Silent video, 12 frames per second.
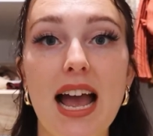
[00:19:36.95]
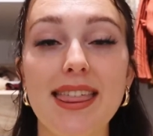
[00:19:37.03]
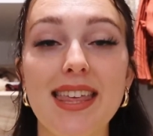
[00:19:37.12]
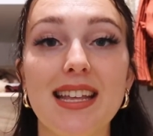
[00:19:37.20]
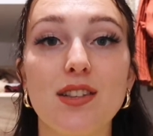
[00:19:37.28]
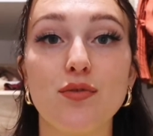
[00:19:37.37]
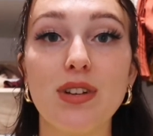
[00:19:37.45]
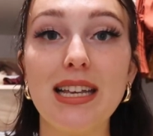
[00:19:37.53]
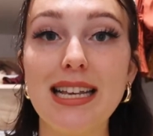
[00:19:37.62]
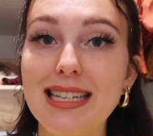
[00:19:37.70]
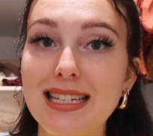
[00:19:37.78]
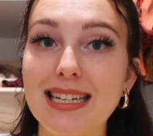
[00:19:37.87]
I think it's
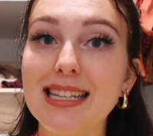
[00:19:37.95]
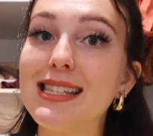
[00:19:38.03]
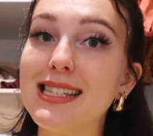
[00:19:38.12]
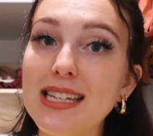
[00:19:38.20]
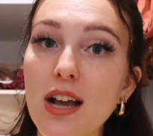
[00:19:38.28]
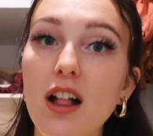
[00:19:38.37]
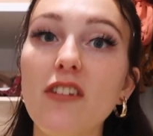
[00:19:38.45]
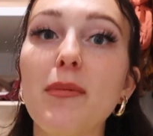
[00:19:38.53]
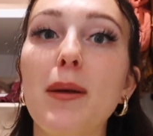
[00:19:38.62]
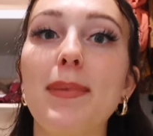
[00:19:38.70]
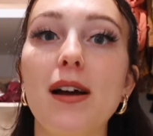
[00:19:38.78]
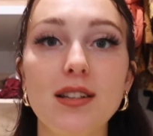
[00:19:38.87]
really easy to see all of
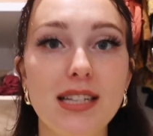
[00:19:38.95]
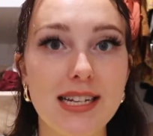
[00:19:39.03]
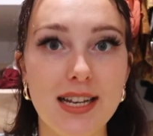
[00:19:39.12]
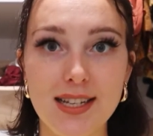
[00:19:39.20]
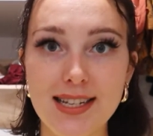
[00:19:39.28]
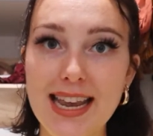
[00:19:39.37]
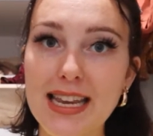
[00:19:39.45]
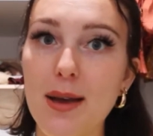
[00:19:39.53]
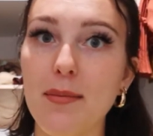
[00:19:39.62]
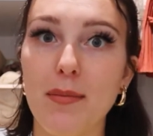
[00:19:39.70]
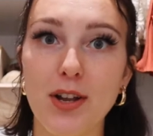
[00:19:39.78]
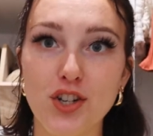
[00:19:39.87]
my belts. It doesn't take
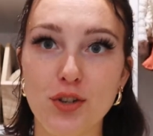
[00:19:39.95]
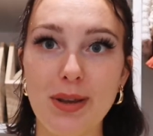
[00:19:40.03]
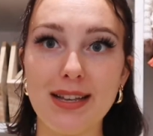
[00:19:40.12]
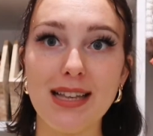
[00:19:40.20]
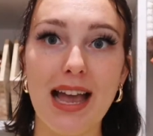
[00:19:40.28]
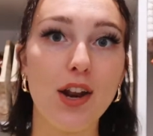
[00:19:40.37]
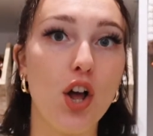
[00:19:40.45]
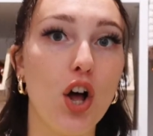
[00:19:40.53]
up much space at